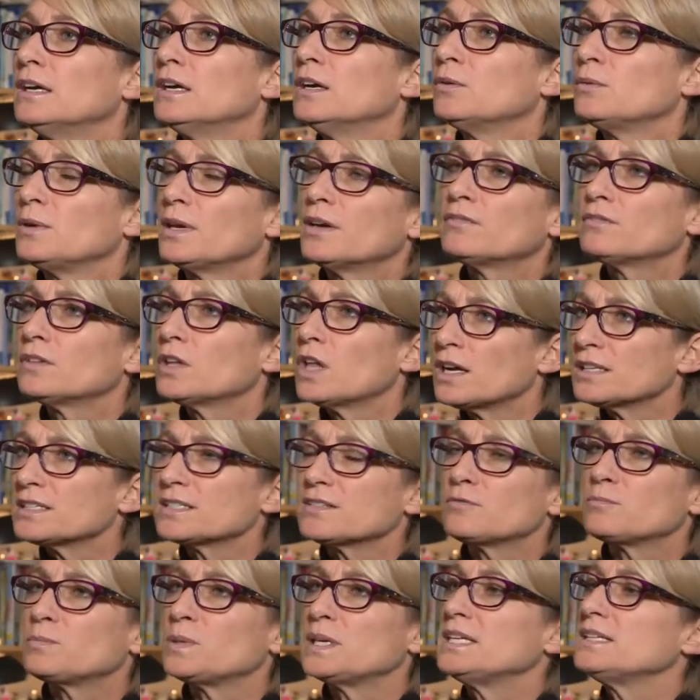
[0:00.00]
we have
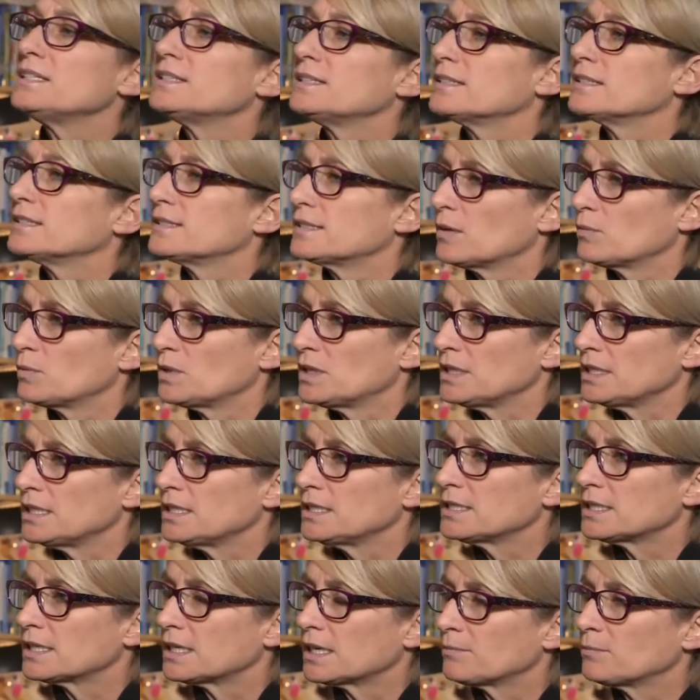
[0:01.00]
lots of pieces that we
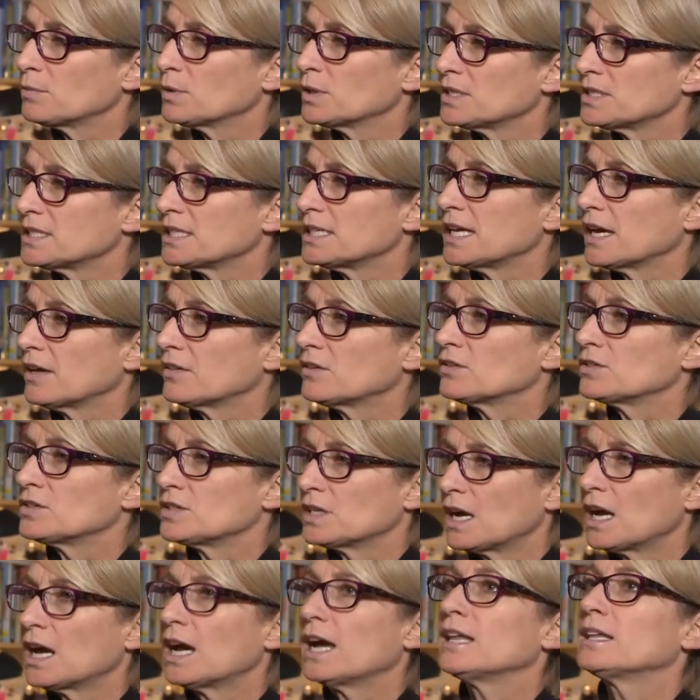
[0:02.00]
need to bring together
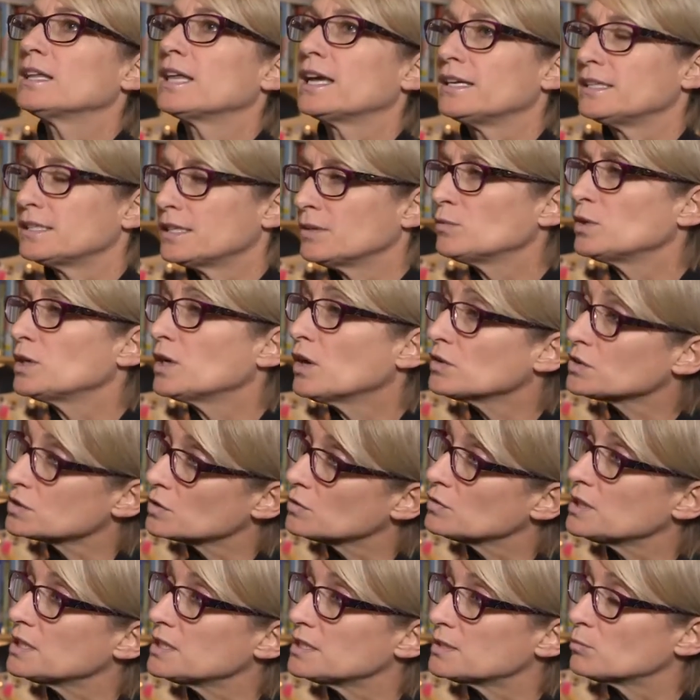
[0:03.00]
to highlight, and we
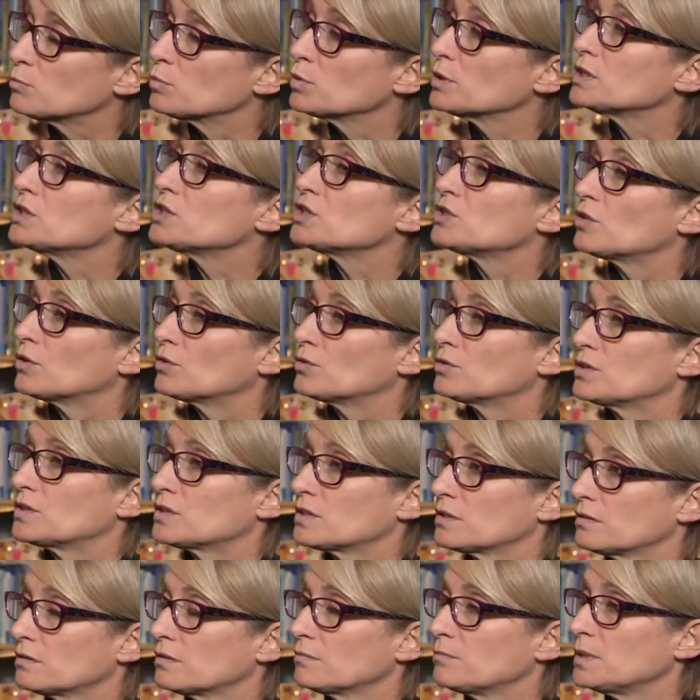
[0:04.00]
also need to bridge
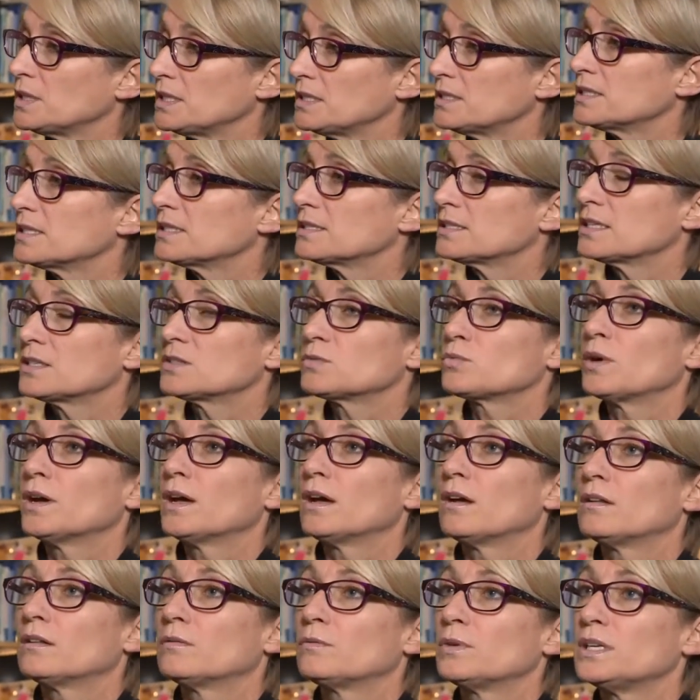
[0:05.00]
those pieces as
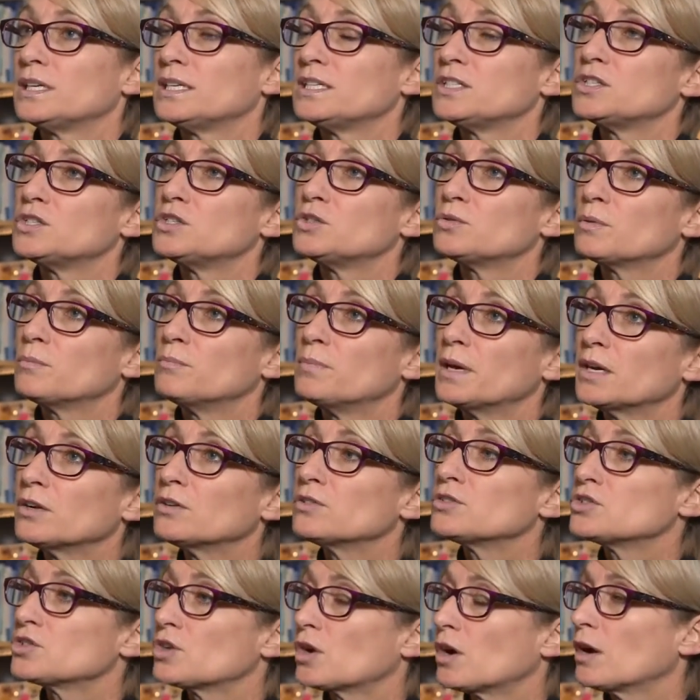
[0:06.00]
well. We need to do a
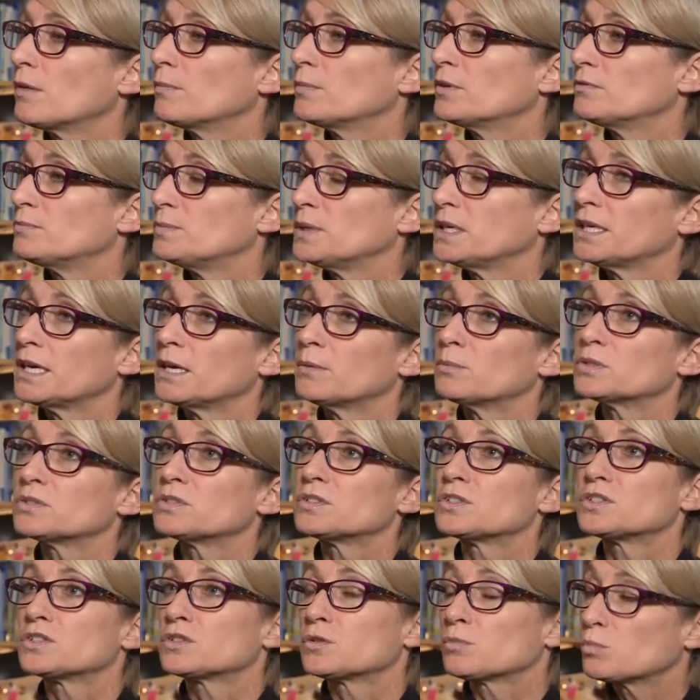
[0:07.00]
better job of being able
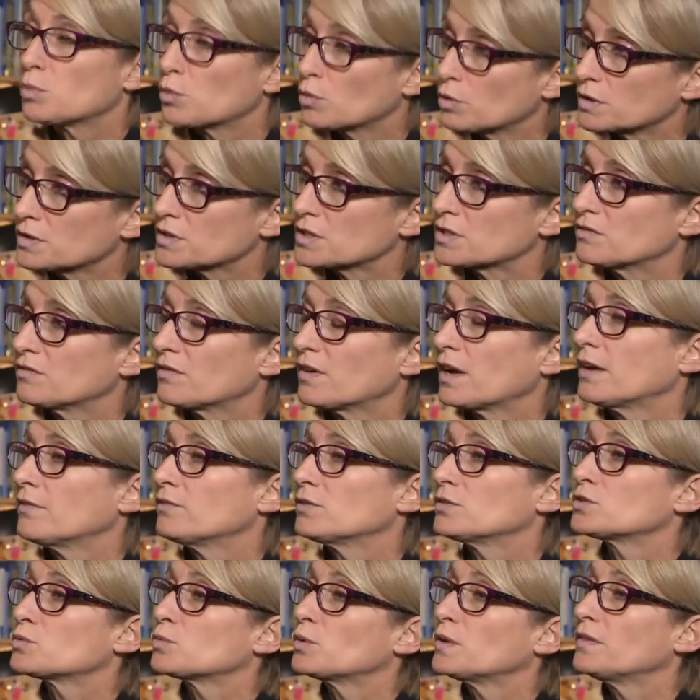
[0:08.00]
to support
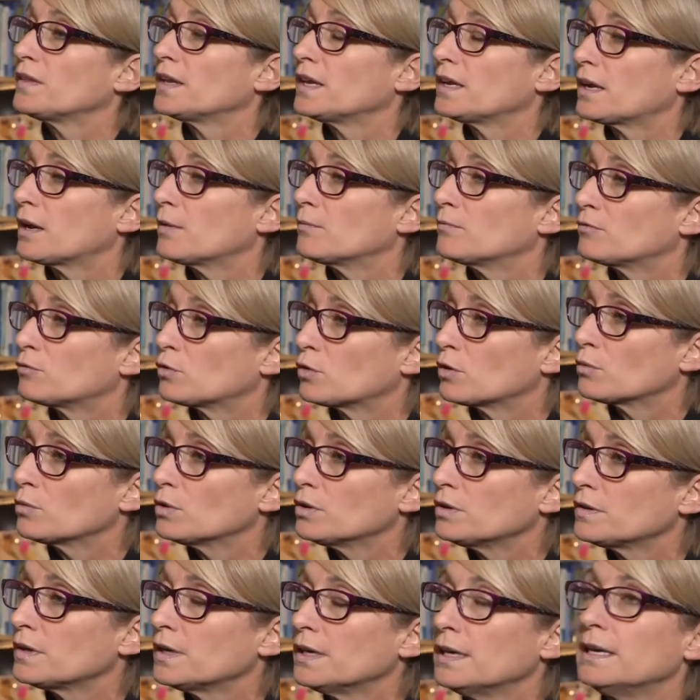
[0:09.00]
survivors when they come
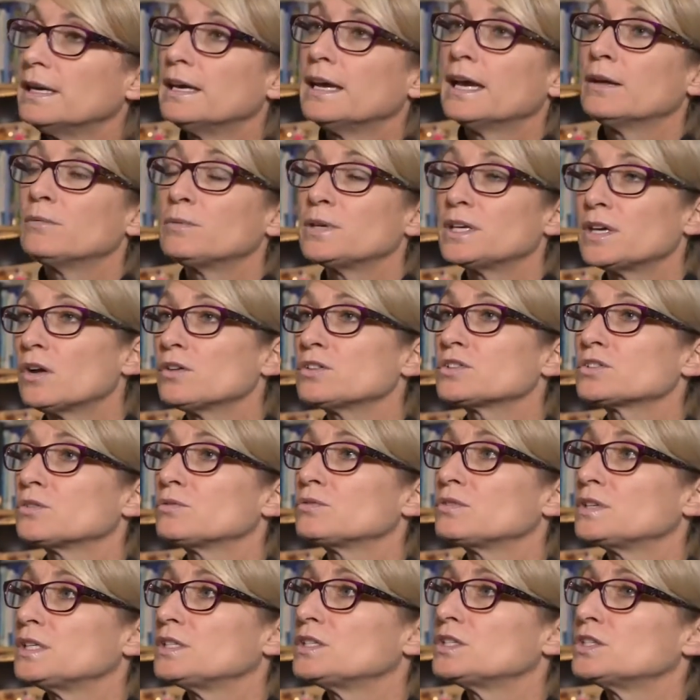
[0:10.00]
forward, and we
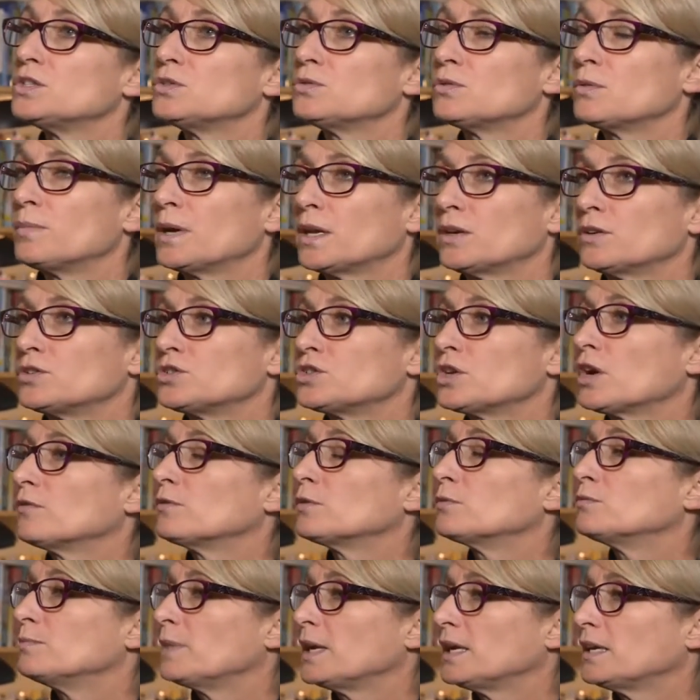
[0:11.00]
also need to do a better
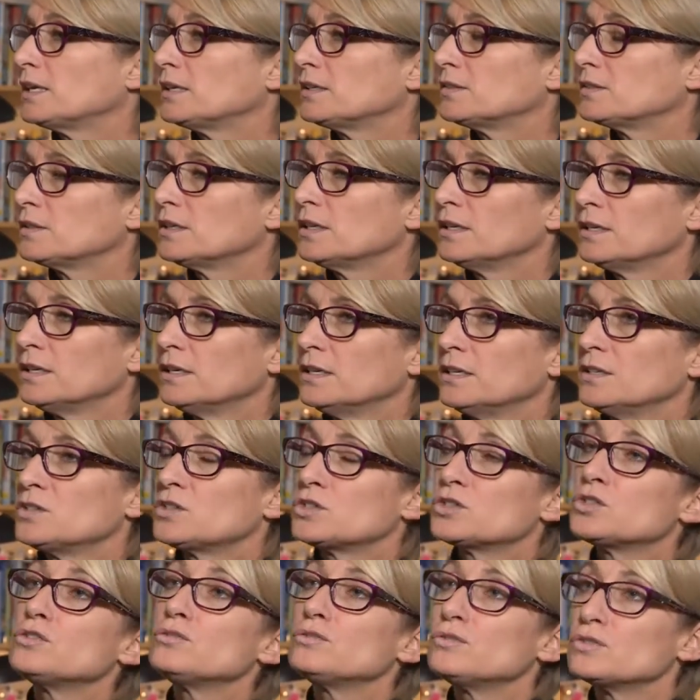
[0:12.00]
job of making
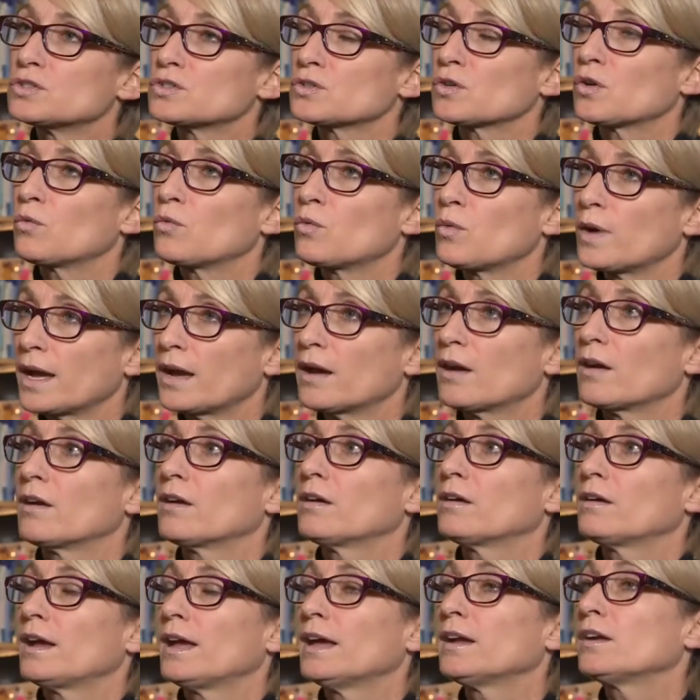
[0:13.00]
students
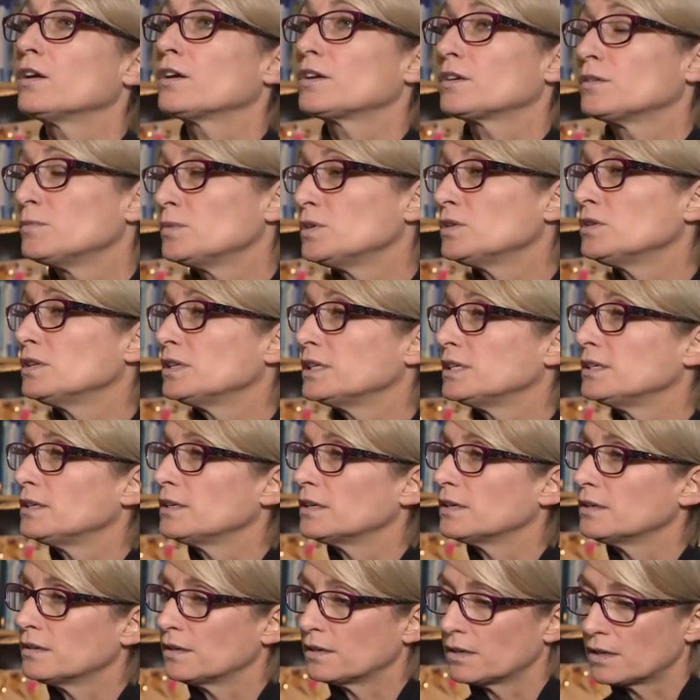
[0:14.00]
aware and our
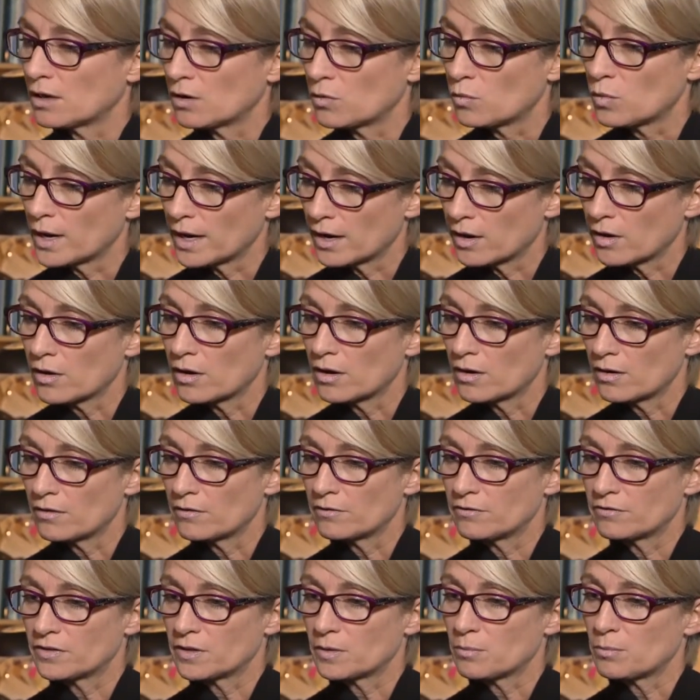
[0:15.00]
community aware
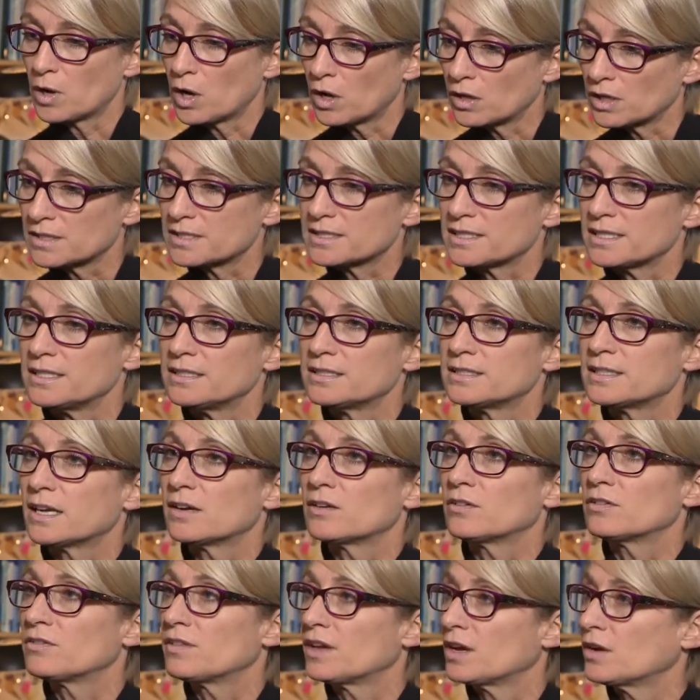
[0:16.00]
of the policies
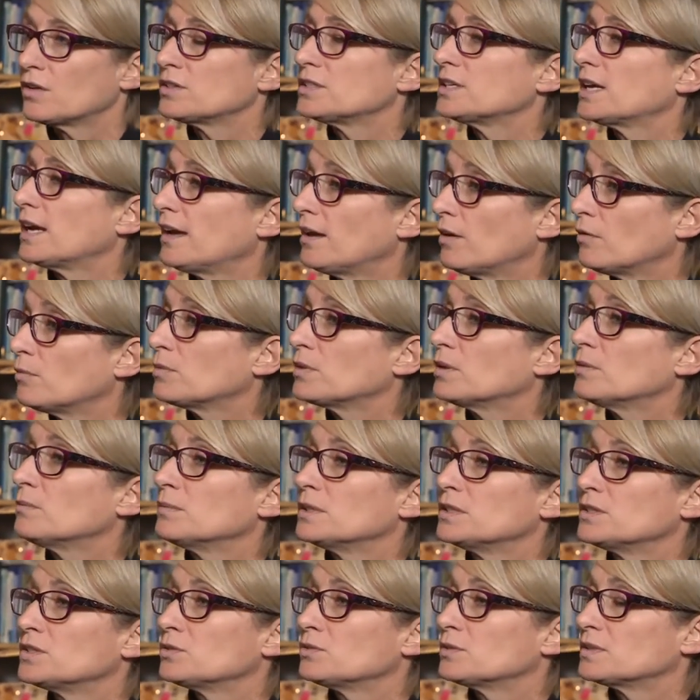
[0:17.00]
that are there to help
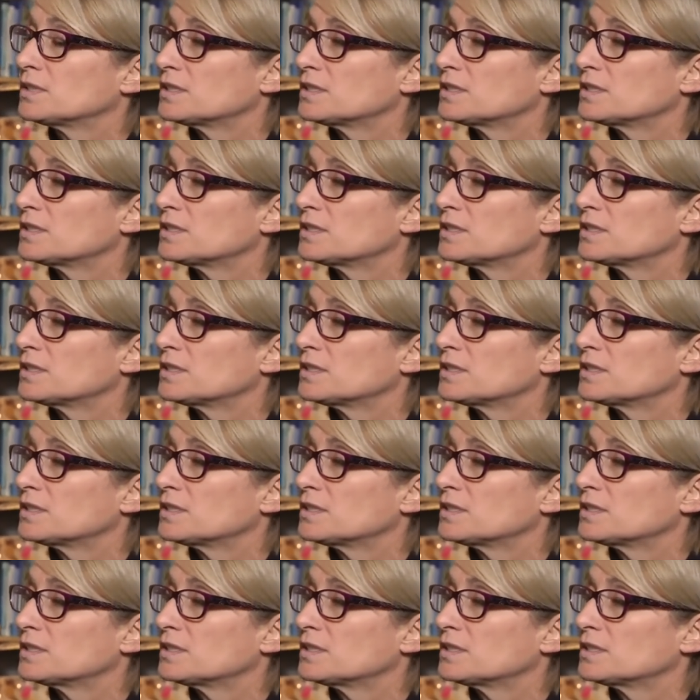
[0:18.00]
them and to